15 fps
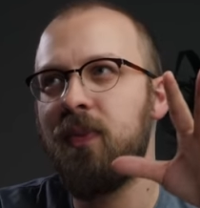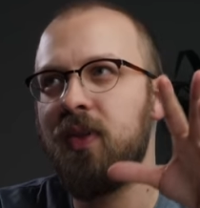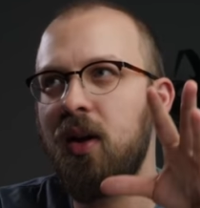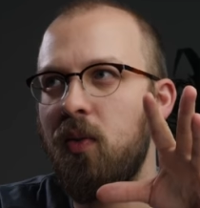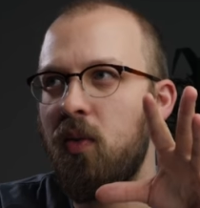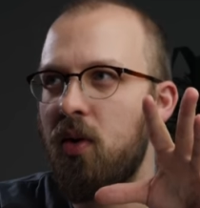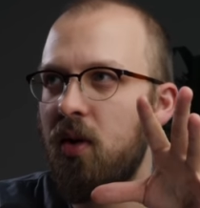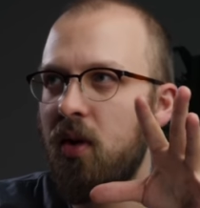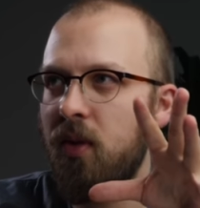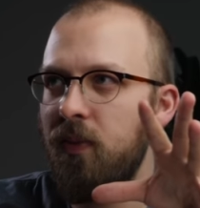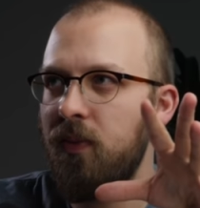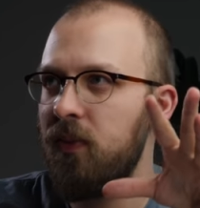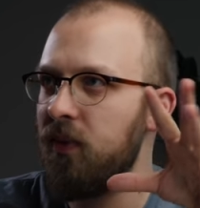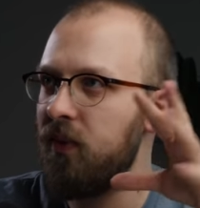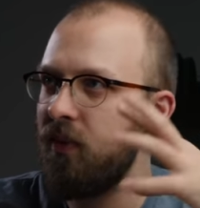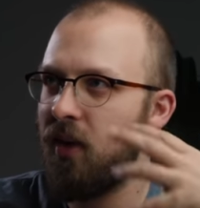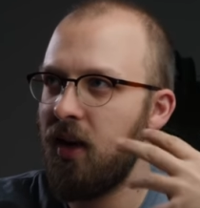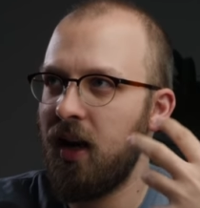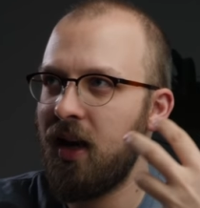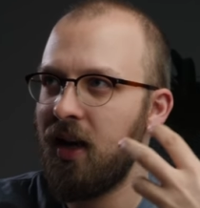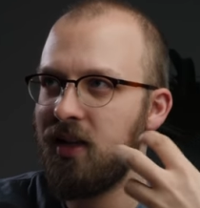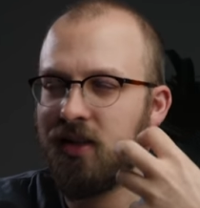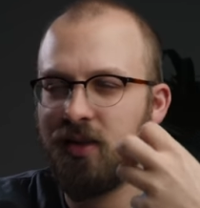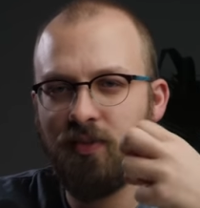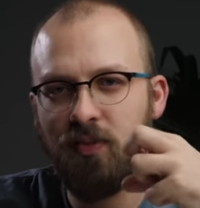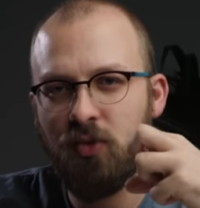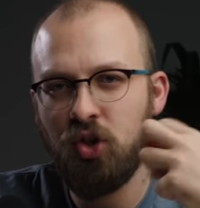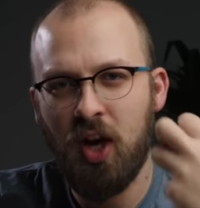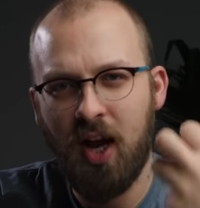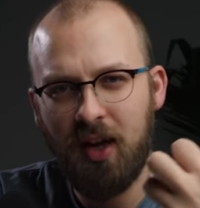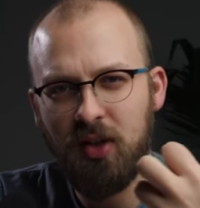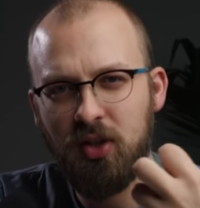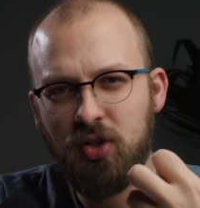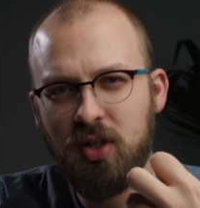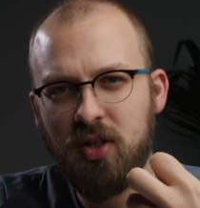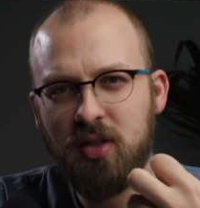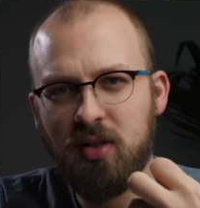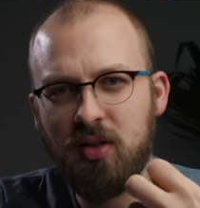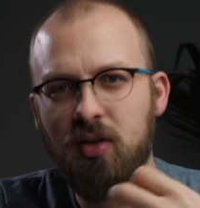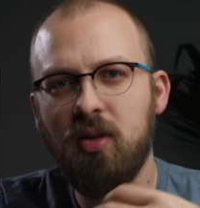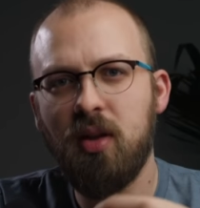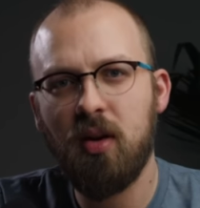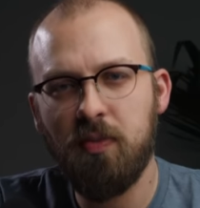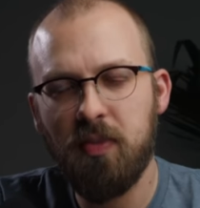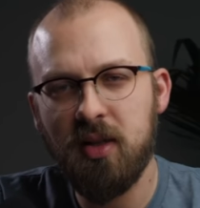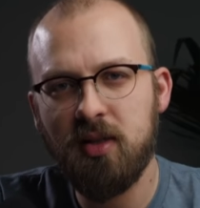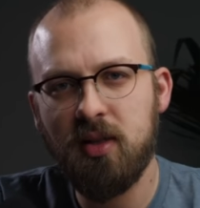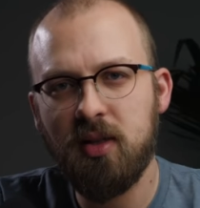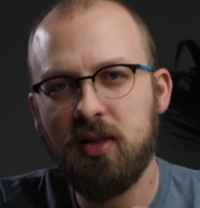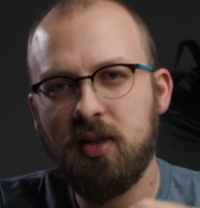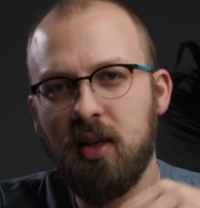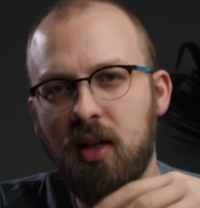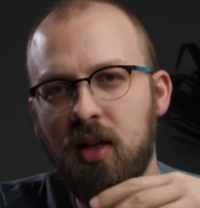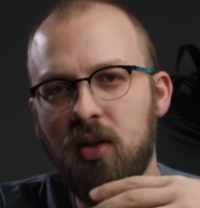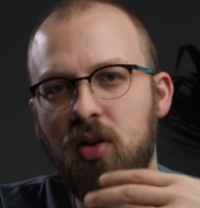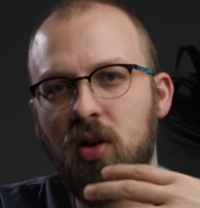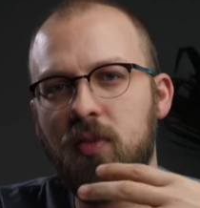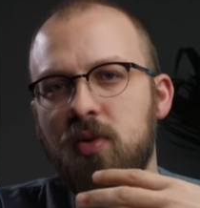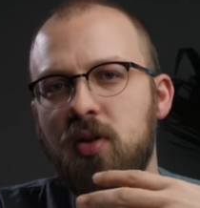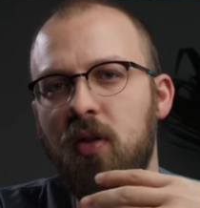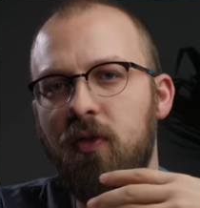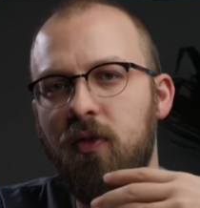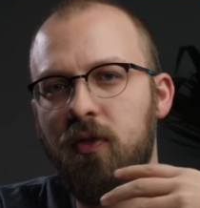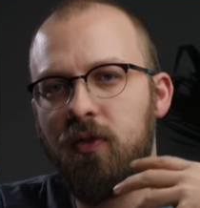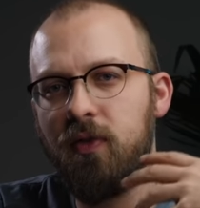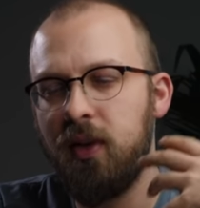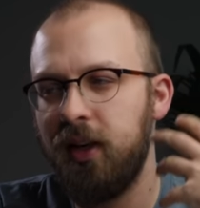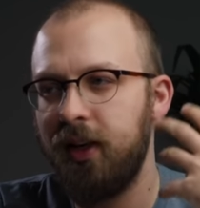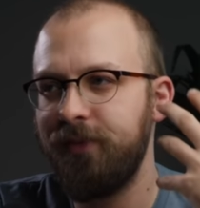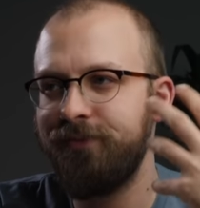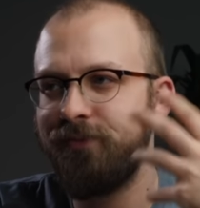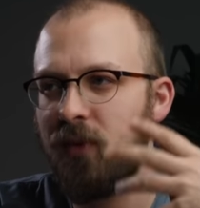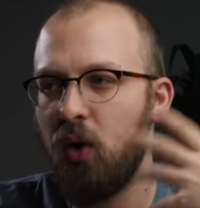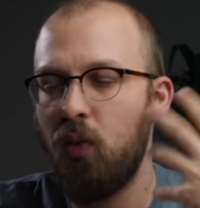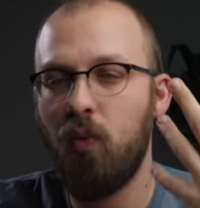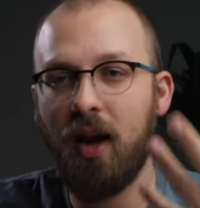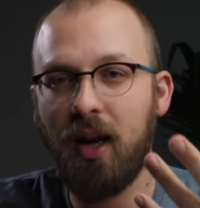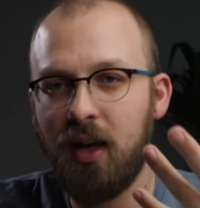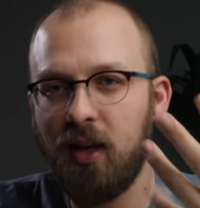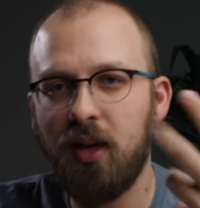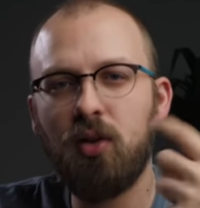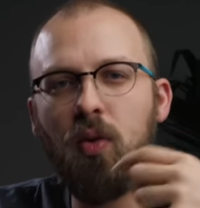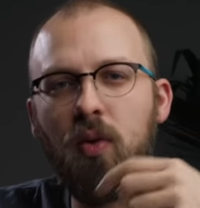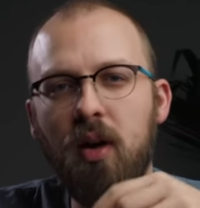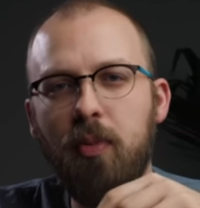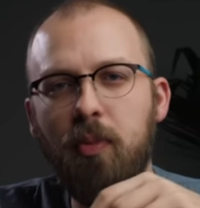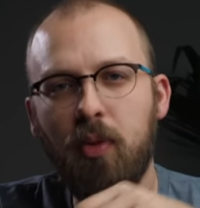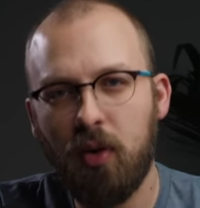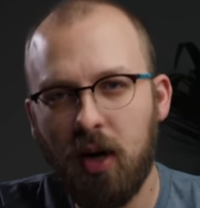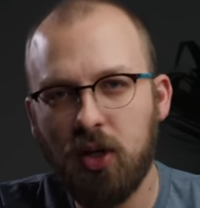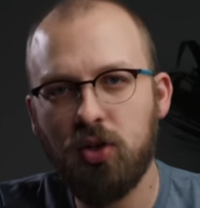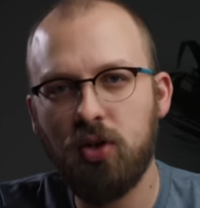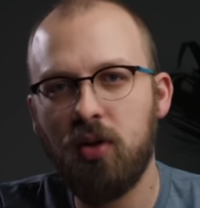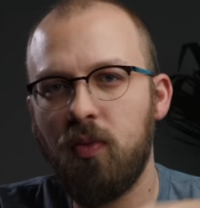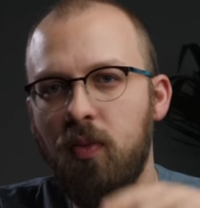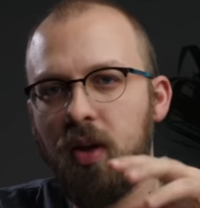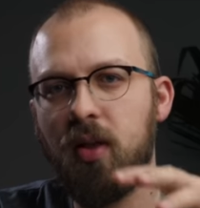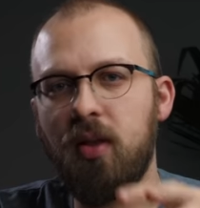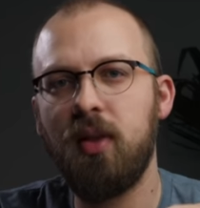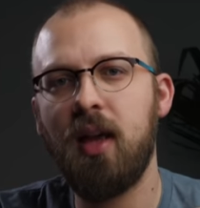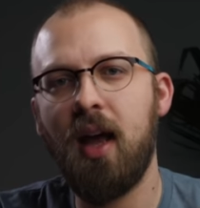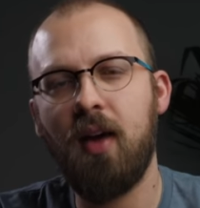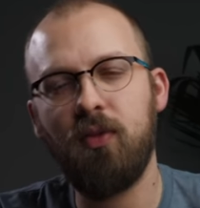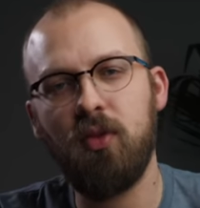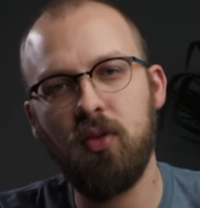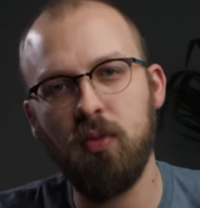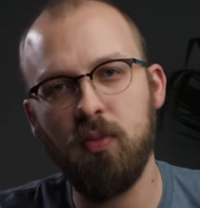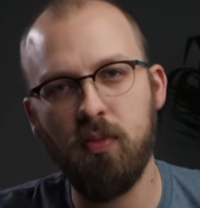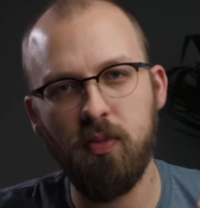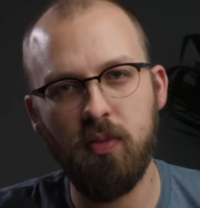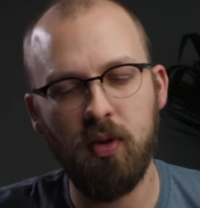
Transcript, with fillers: There were, I guess, challenges to their business in terms of regulatory pressure, whether they have to